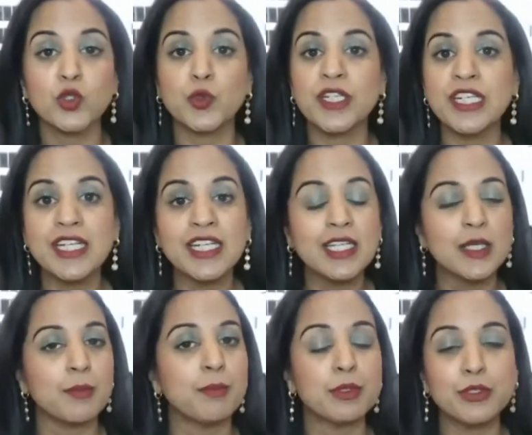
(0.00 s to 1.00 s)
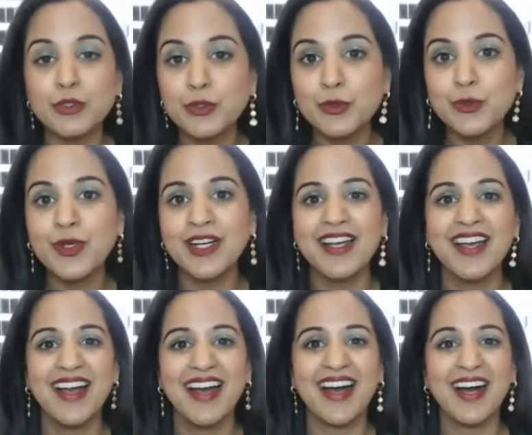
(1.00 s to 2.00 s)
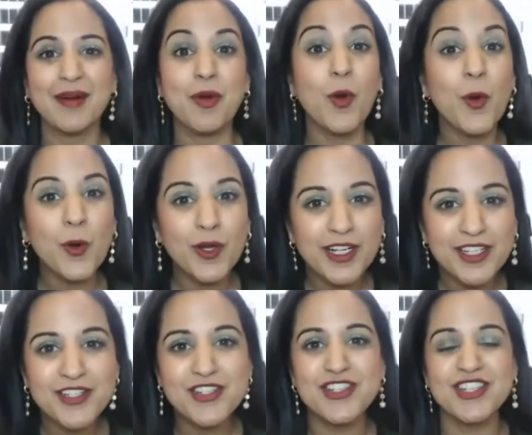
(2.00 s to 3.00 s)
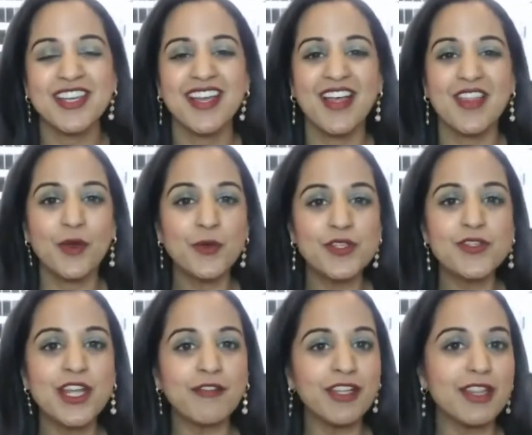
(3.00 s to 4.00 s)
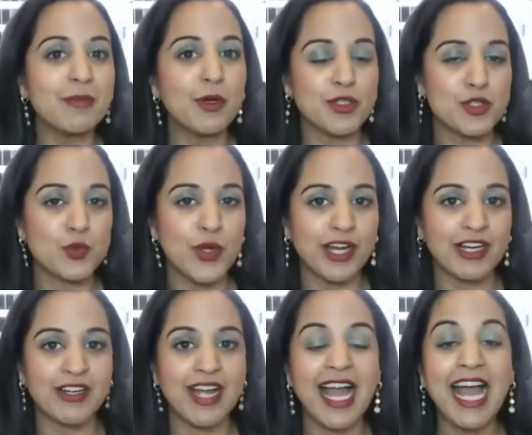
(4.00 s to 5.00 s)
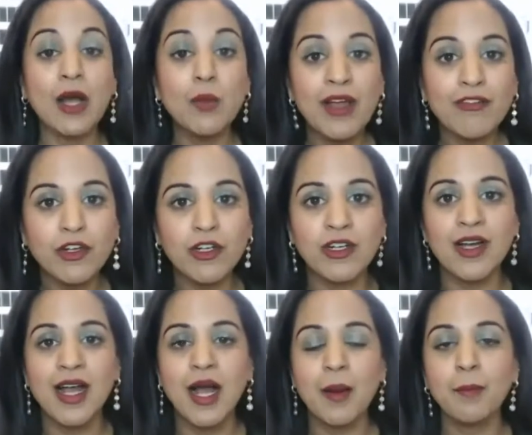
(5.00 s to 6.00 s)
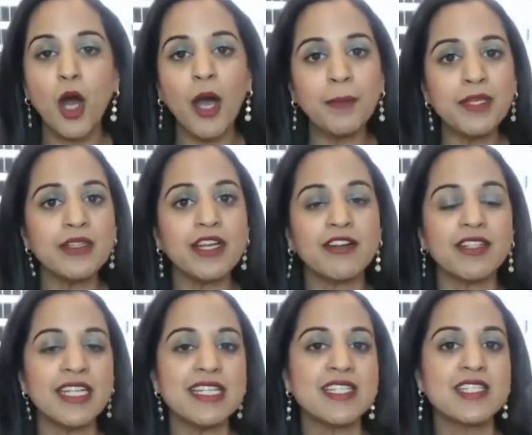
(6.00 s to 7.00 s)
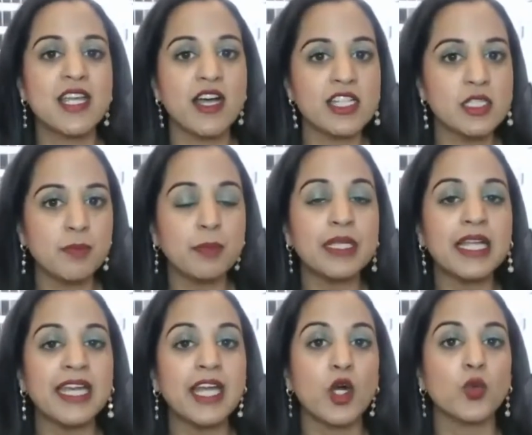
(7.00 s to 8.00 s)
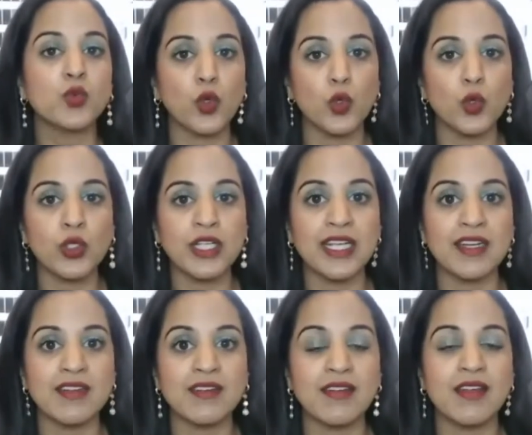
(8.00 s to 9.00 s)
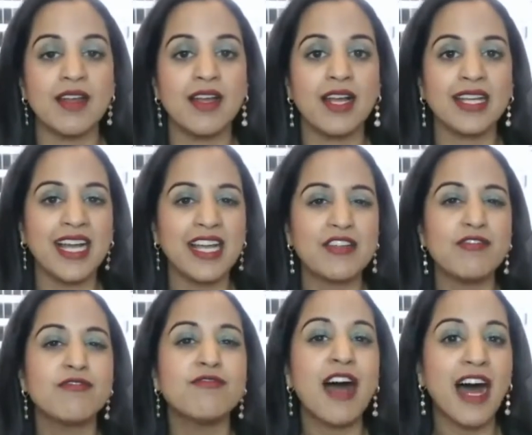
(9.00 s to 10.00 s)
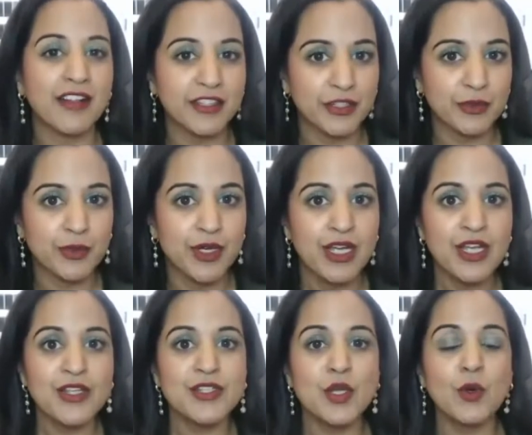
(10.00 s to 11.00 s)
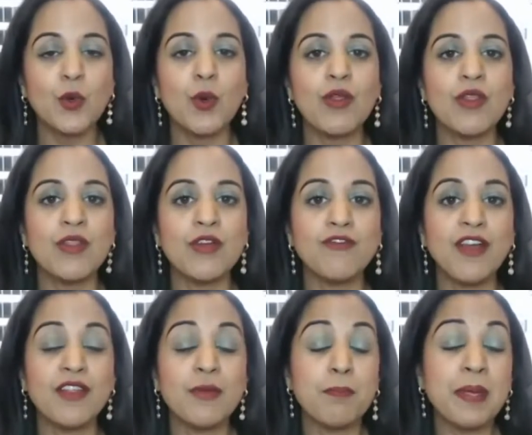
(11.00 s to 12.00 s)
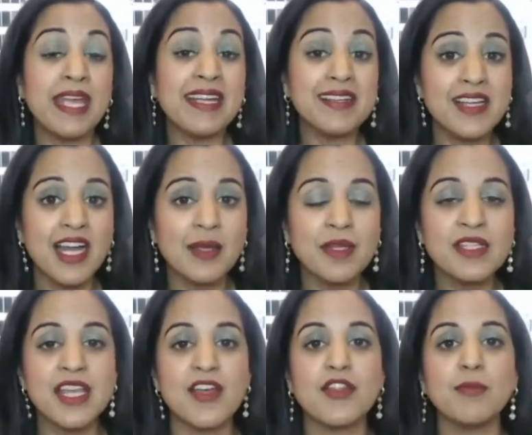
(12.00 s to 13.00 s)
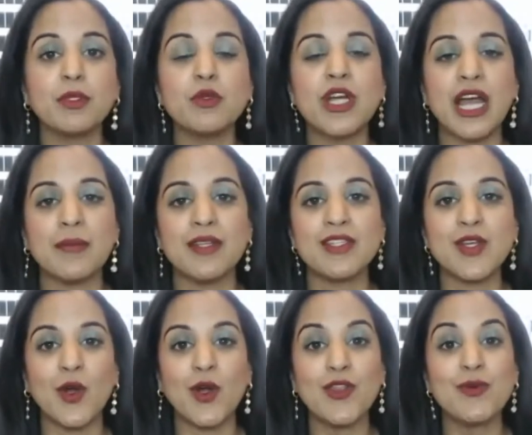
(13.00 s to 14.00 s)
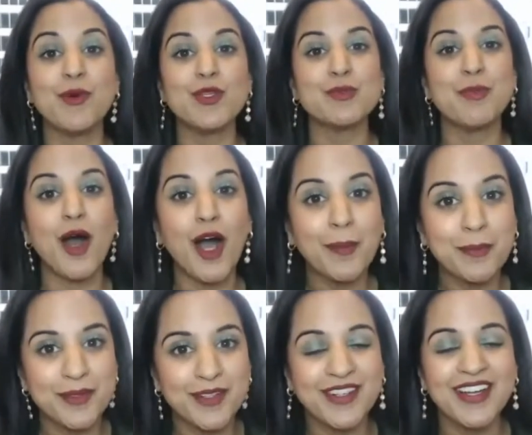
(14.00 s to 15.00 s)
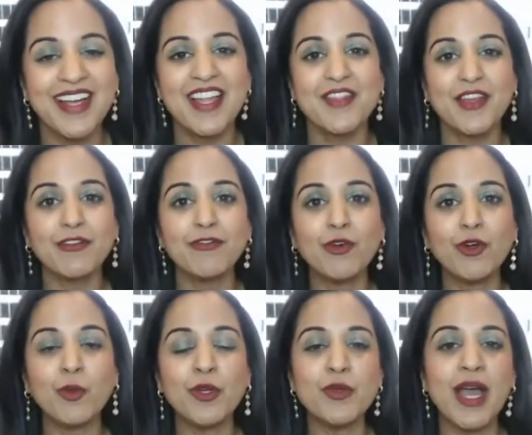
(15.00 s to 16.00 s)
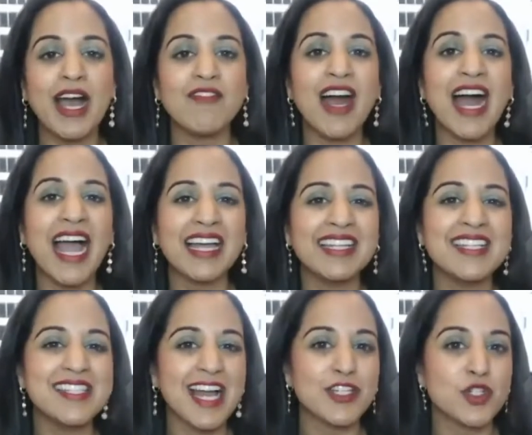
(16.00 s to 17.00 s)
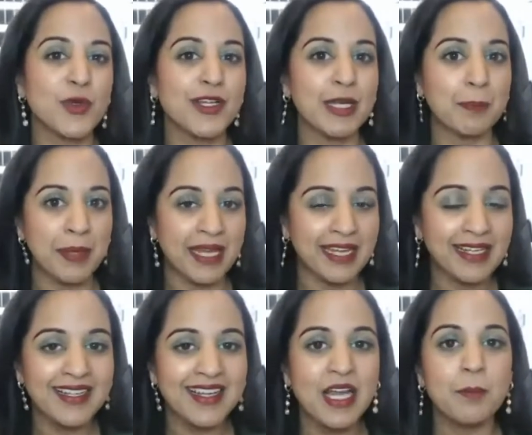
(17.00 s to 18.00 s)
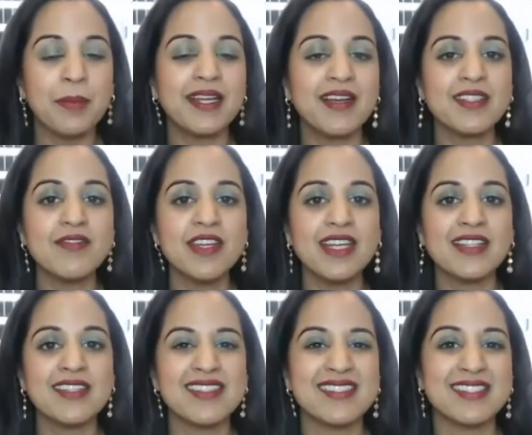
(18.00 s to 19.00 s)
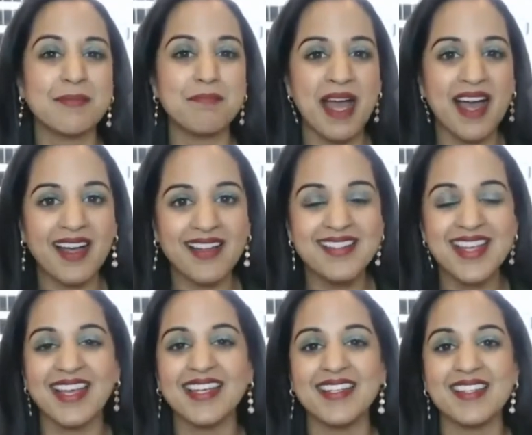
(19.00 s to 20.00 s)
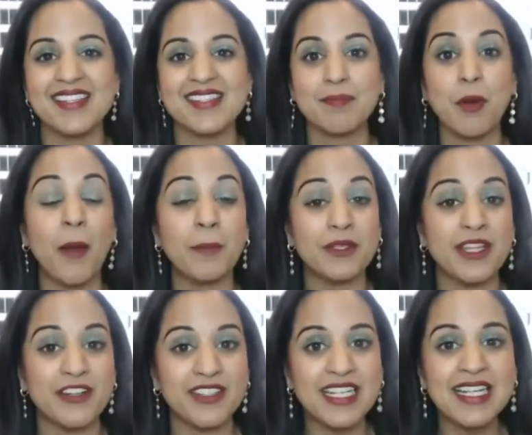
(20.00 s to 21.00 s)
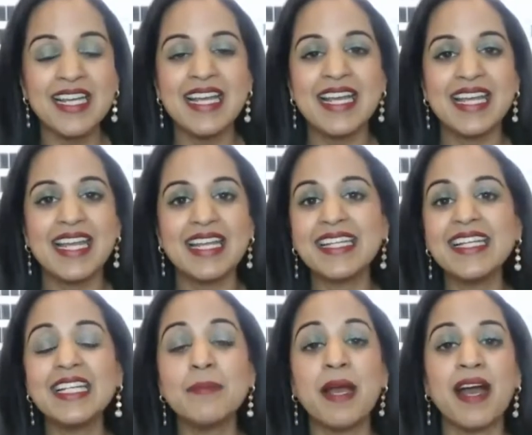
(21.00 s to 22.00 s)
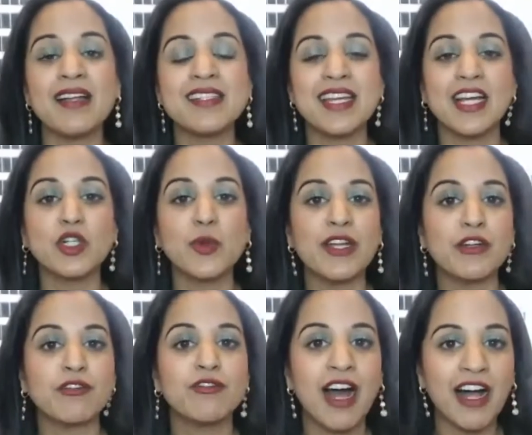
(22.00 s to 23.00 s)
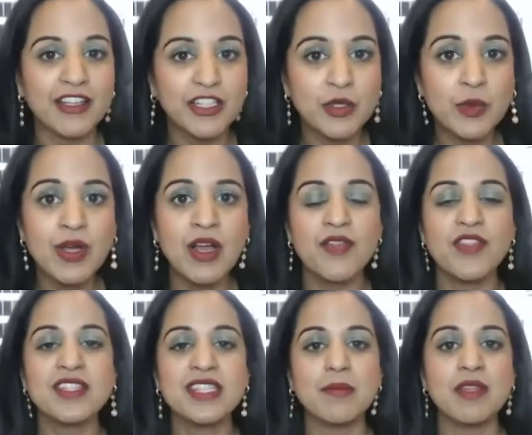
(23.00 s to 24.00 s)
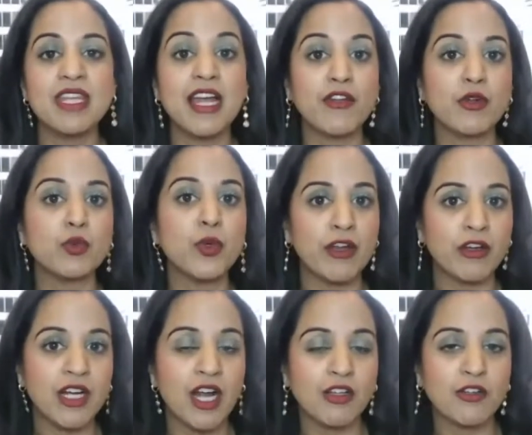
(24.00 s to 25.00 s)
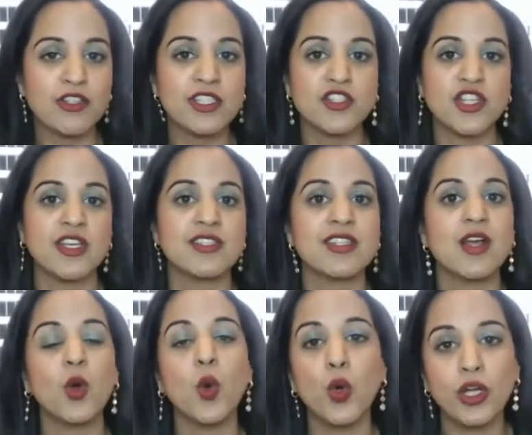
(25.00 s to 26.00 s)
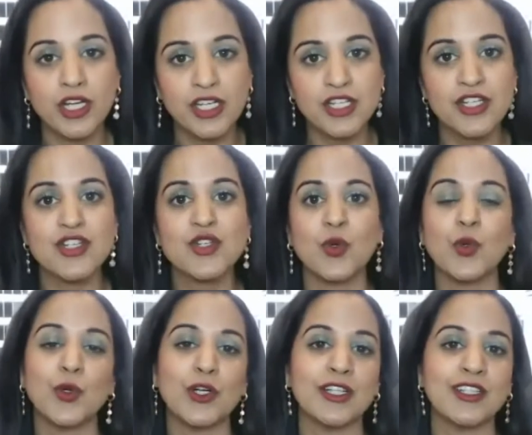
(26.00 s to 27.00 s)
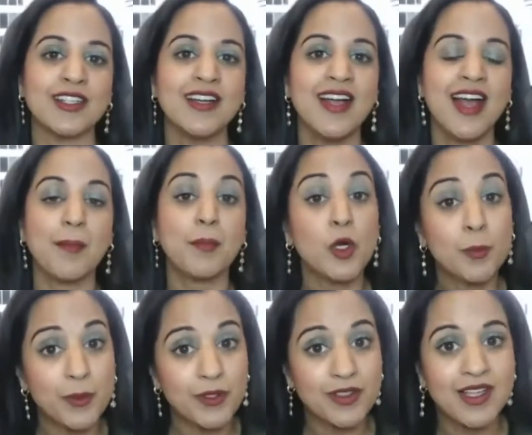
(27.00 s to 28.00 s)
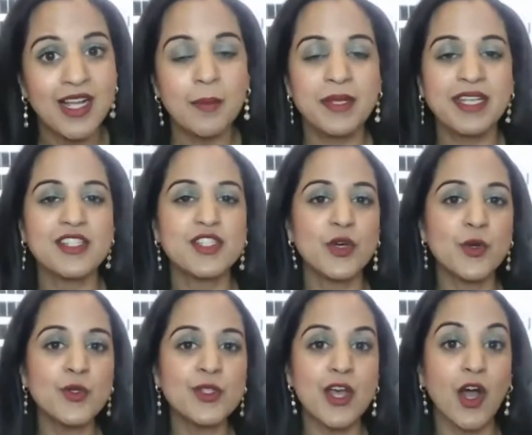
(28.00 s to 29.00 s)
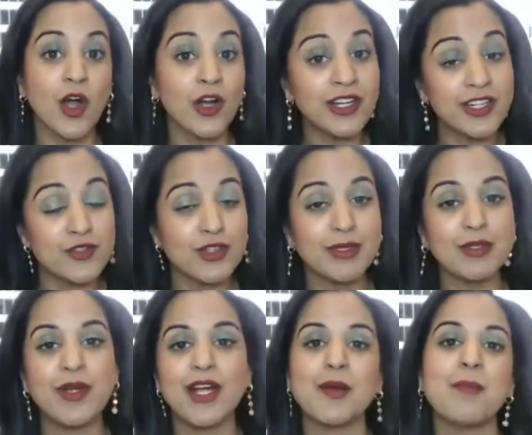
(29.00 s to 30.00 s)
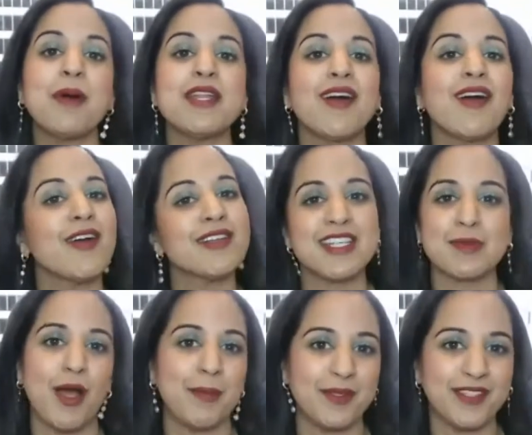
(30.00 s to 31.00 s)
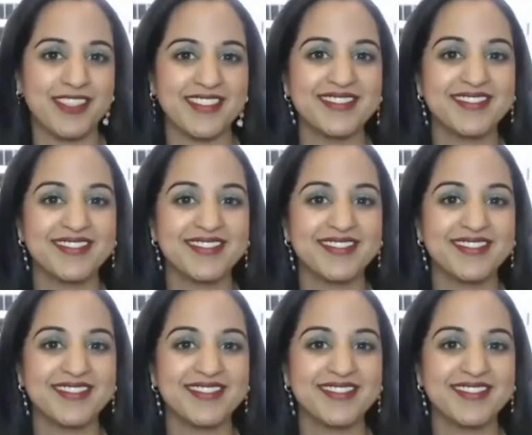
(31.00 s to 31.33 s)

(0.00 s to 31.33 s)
green, blue, orange. Those are definitely the most rare. However, popularity does play a role in kind of value. So the pink diamonds and the blue diamonds are the most popular. Therefore, when you have a highly saturated pink, because of its demand and its popularity, it can command a greater value than some of the other rare colors such as orange or purple, because those are extremely rare but aren't as popular.